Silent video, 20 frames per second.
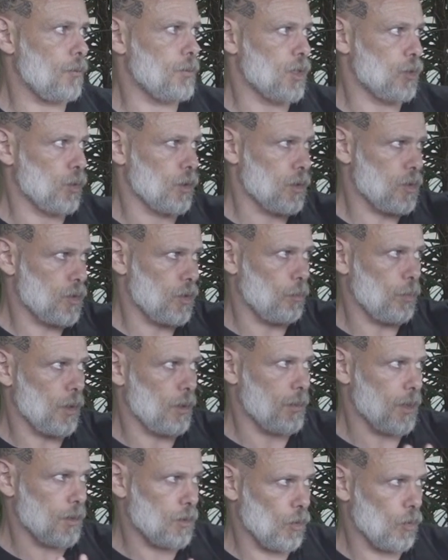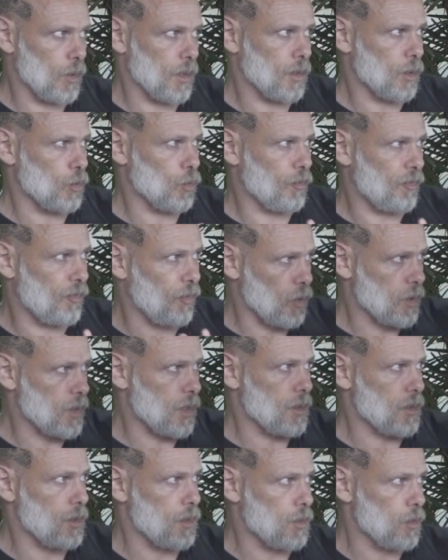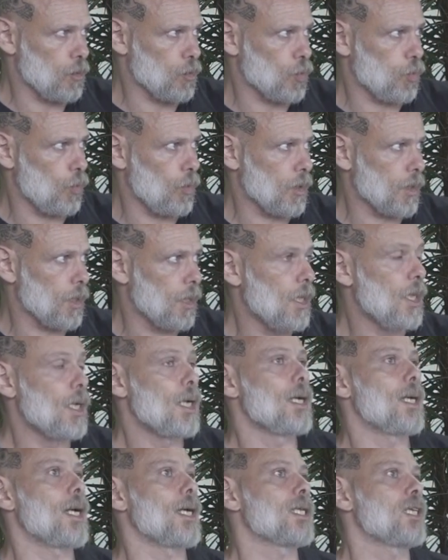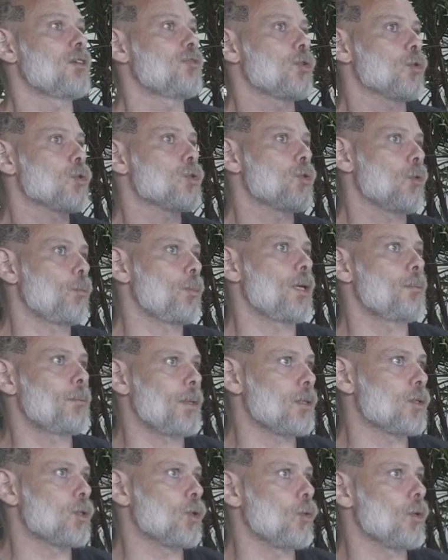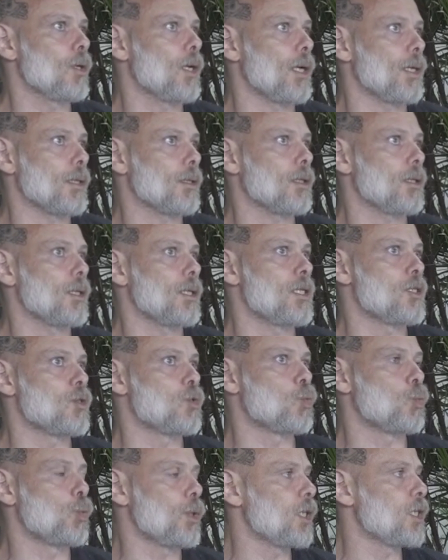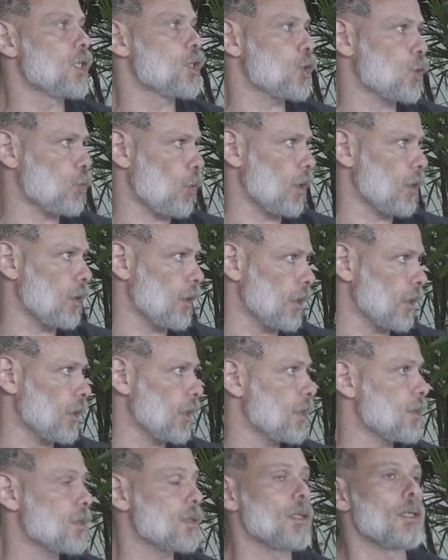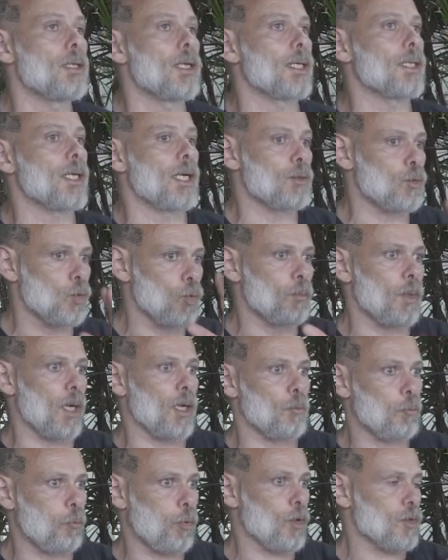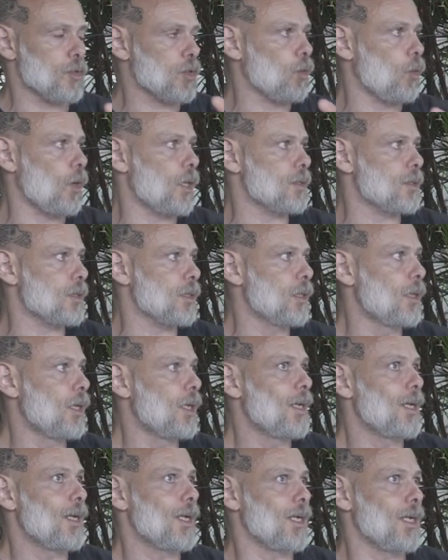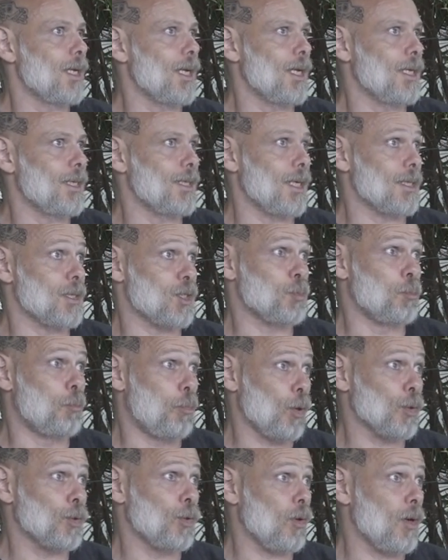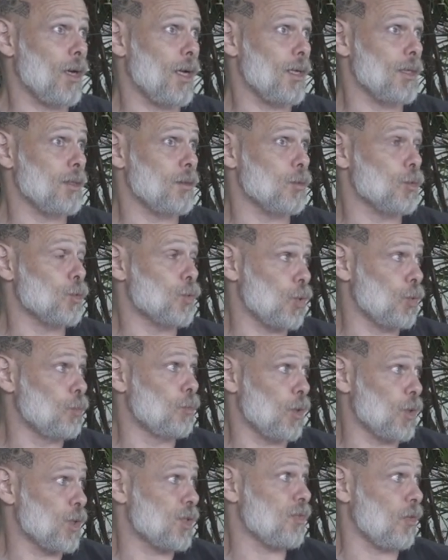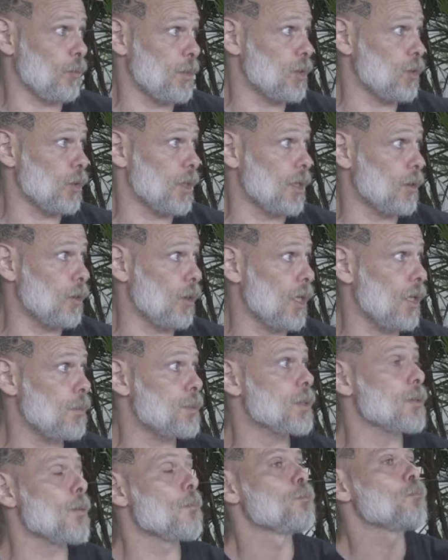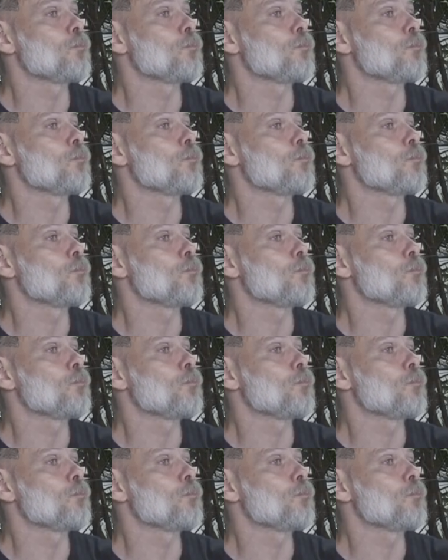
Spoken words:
between the supplemental and then the first assistance work. Like if your supplemental like is really struggling, let's say like I do my power squats and that's borderline too much for me to get the hips,